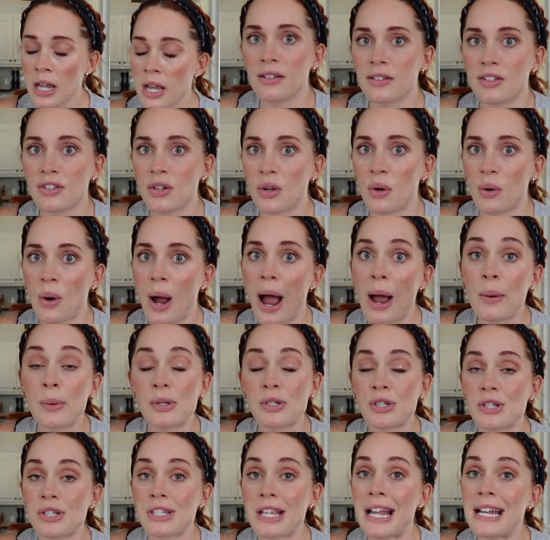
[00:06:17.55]
So I
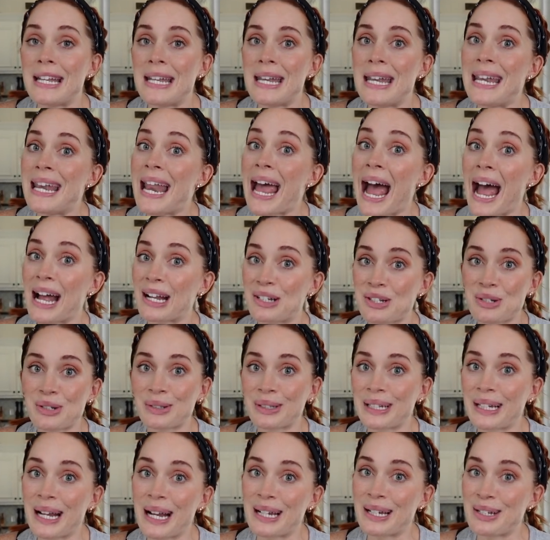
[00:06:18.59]
was just
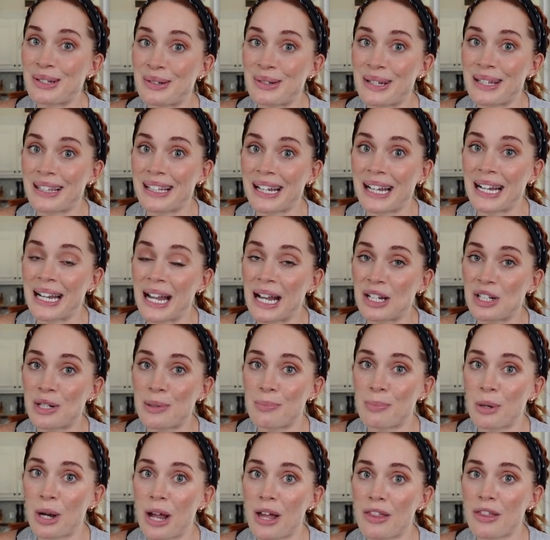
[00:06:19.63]
naturally kind of doing the
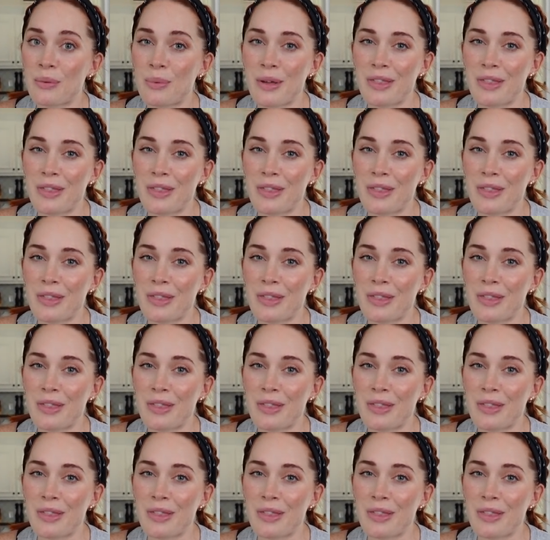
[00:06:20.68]
connection breath